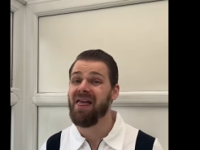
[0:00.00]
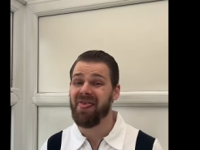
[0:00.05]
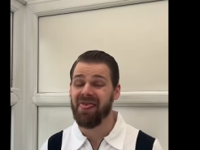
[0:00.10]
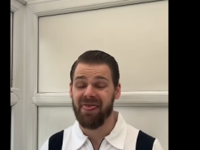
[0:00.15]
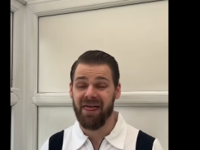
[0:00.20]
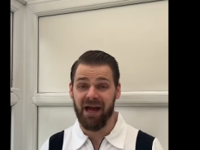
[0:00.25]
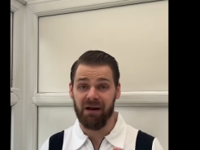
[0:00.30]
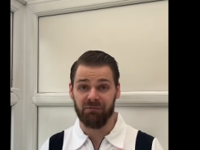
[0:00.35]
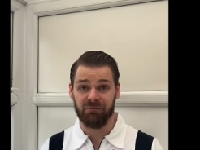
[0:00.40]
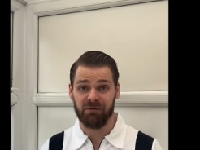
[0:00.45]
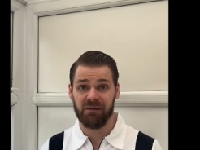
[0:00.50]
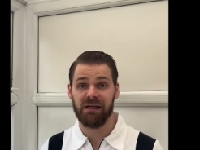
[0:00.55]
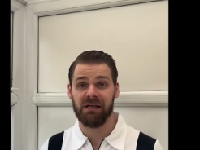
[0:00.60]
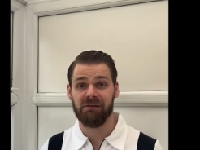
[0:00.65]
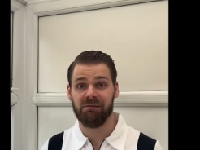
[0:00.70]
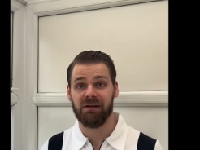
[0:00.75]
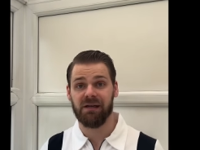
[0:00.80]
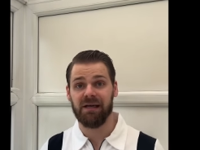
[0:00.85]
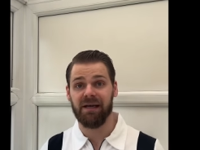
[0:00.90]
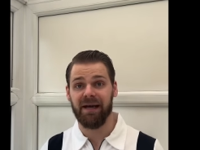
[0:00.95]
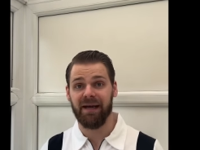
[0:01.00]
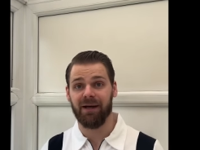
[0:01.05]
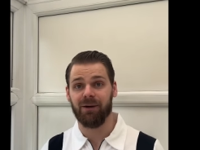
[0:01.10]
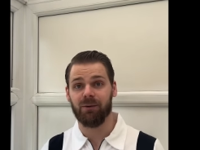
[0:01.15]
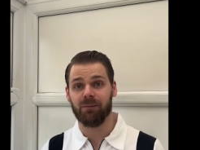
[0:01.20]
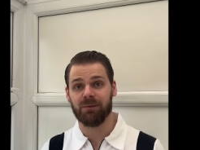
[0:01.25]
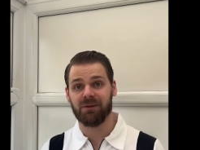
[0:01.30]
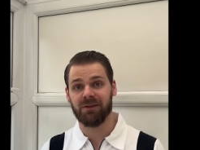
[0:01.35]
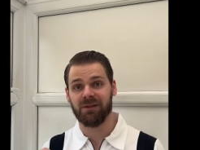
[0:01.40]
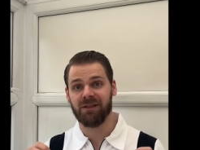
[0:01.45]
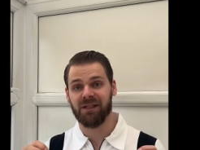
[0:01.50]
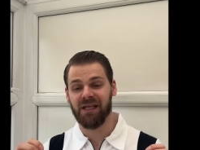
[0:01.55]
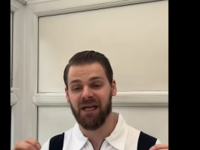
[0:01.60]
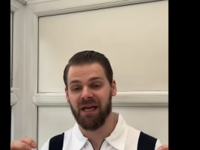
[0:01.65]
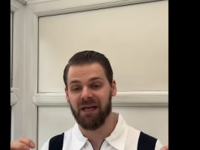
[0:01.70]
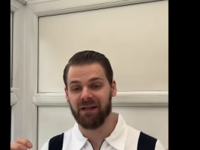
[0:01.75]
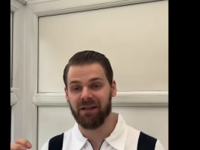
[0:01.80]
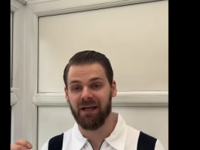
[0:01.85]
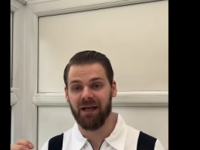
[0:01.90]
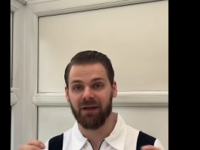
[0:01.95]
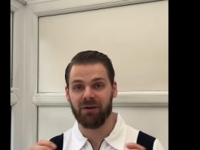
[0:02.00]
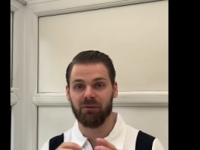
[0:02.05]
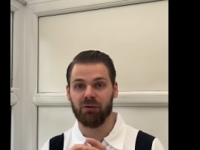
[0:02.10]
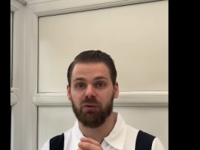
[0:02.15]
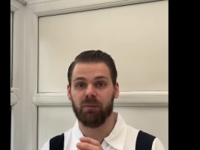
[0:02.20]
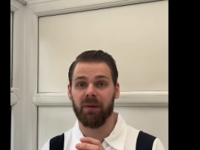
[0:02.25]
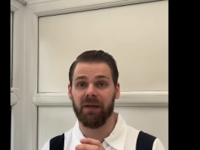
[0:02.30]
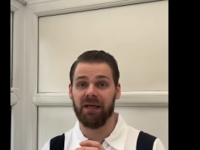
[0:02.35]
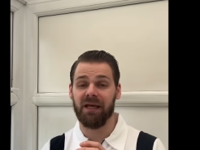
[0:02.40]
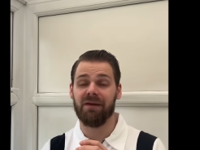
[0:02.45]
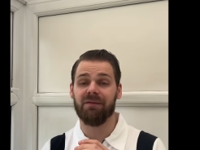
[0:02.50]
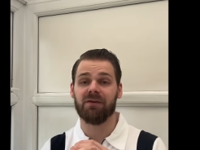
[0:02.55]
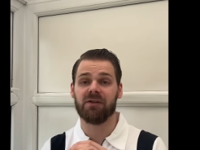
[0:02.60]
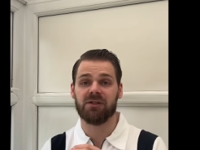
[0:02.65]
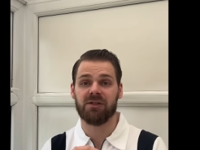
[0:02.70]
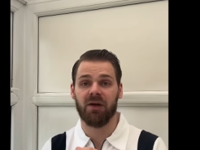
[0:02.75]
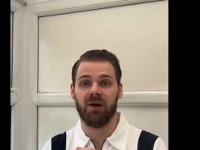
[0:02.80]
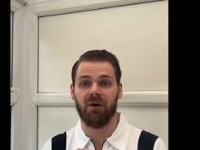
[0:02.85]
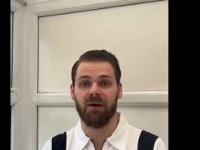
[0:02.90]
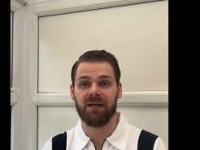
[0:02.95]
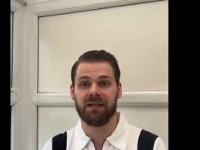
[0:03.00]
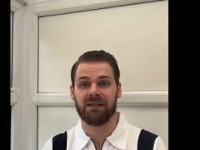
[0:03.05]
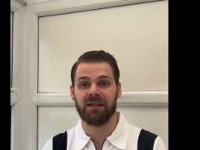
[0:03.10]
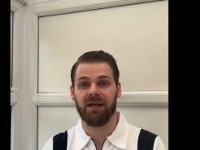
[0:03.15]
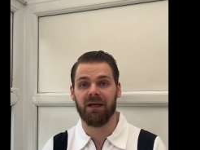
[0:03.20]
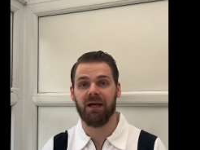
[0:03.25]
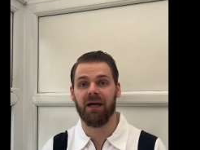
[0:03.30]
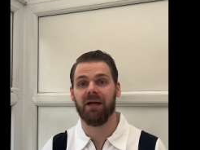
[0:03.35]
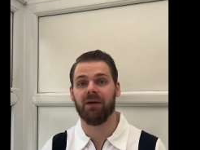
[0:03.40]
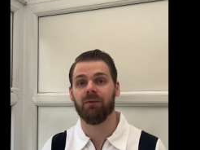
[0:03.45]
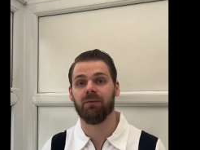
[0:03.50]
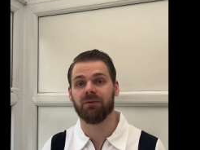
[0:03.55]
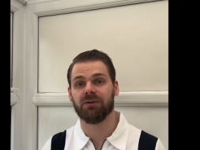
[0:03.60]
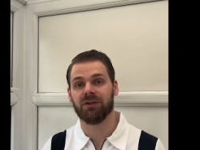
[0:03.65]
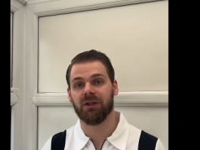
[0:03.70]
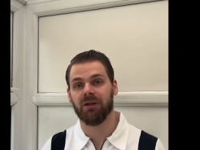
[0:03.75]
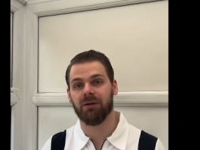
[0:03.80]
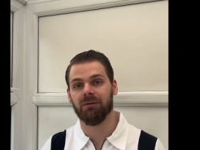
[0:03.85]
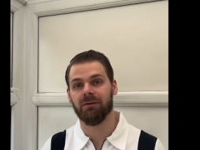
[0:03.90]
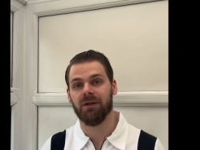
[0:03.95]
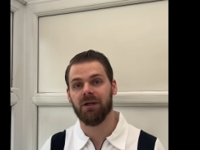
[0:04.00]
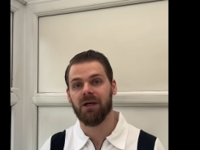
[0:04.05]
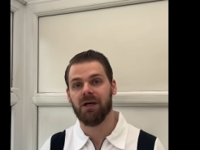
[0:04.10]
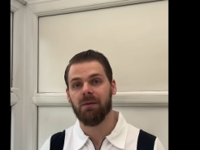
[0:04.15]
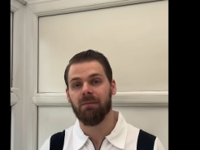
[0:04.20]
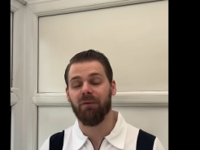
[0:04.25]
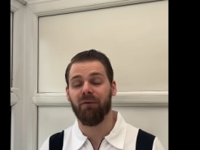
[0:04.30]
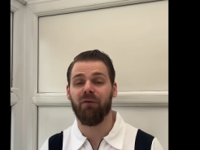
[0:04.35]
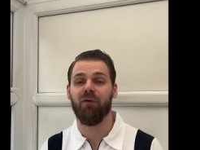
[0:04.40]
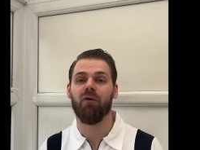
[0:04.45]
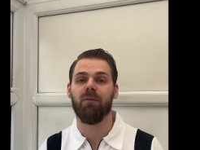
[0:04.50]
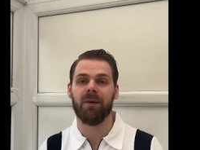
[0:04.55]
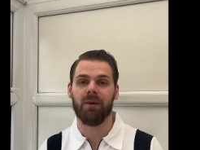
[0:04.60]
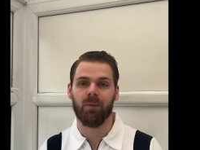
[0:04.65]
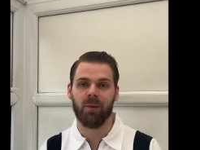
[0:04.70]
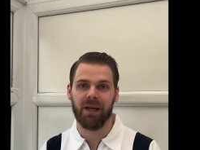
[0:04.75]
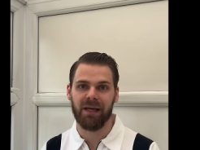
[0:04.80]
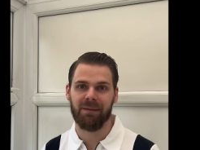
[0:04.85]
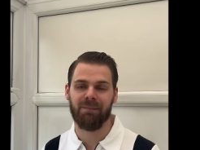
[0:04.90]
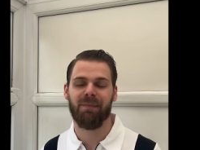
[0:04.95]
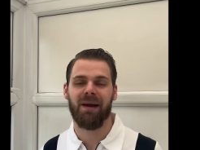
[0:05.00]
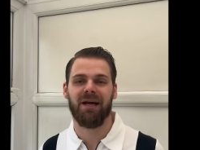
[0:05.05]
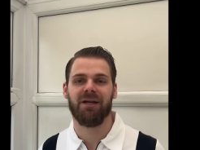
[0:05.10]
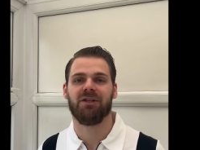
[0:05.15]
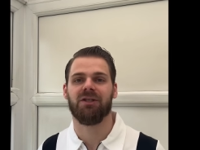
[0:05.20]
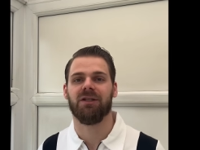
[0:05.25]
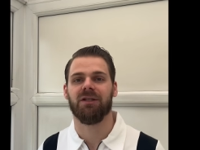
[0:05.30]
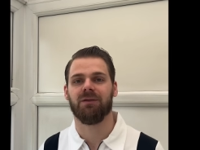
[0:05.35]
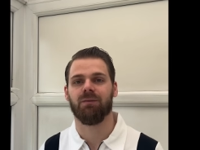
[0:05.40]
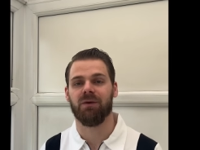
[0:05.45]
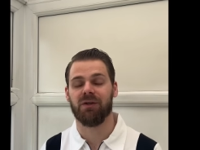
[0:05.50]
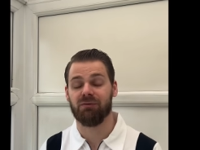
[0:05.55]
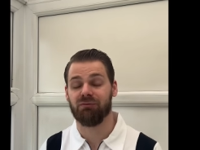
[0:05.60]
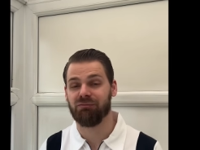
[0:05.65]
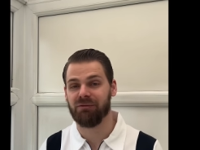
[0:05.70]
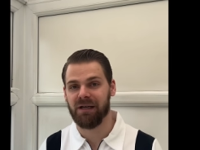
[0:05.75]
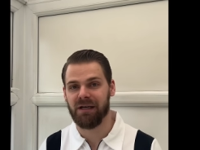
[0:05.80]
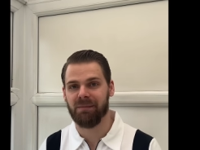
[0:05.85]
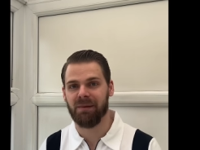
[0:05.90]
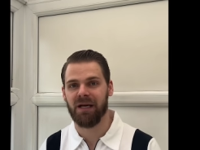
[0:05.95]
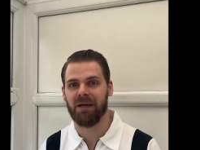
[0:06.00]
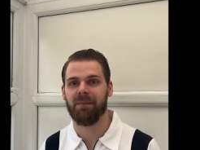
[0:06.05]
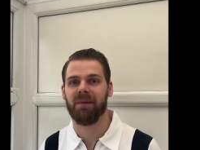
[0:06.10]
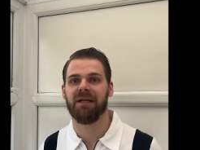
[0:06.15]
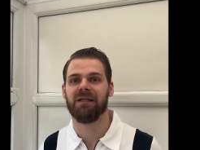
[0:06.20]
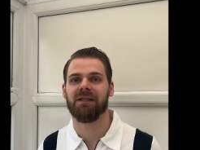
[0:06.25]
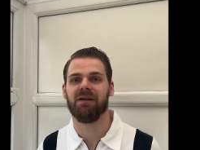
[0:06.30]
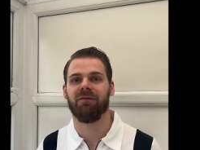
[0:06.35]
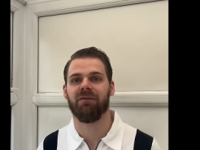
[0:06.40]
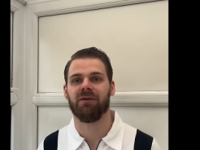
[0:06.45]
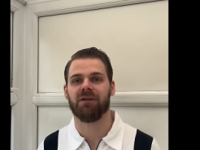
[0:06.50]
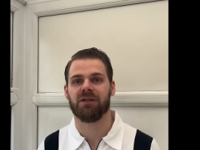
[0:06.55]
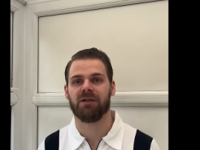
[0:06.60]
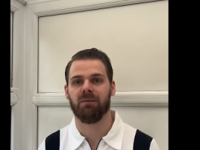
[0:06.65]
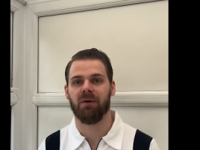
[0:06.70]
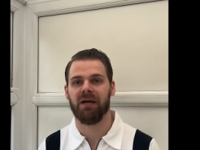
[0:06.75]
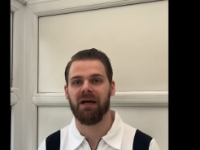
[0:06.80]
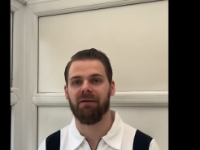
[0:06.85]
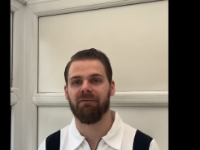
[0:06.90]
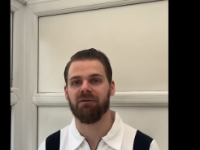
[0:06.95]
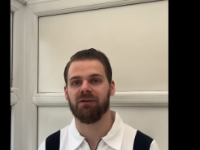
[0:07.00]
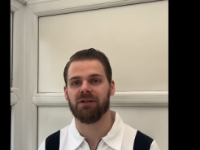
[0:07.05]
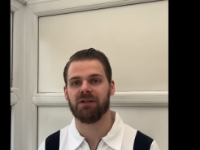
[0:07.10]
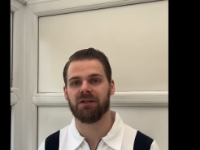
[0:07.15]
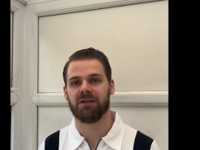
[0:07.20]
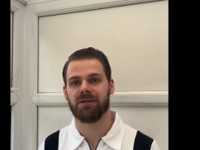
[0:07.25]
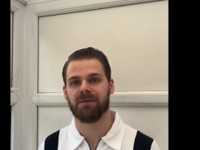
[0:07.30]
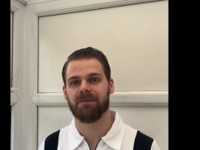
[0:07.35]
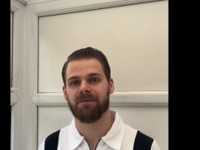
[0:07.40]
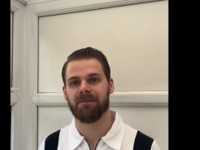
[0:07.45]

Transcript: That really, really helped getting that grouping even tighter, and also performing well in matches, which really made a big difference to my averages.